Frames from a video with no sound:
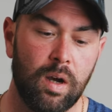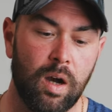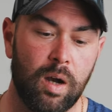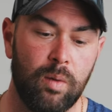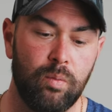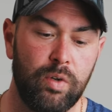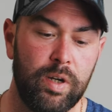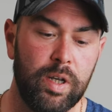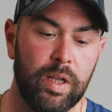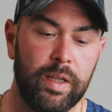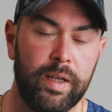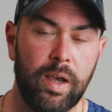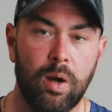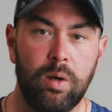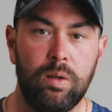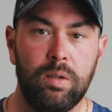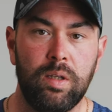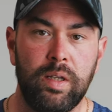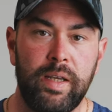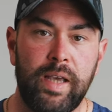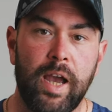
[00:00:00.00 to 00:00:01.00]
I'm really
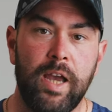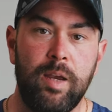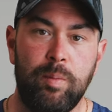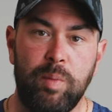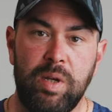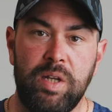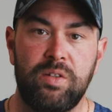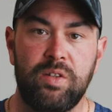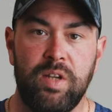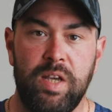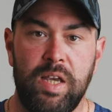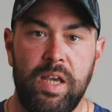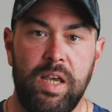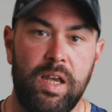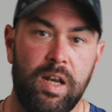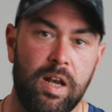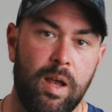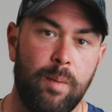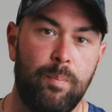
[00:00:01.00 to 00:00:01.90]
only aiming to hit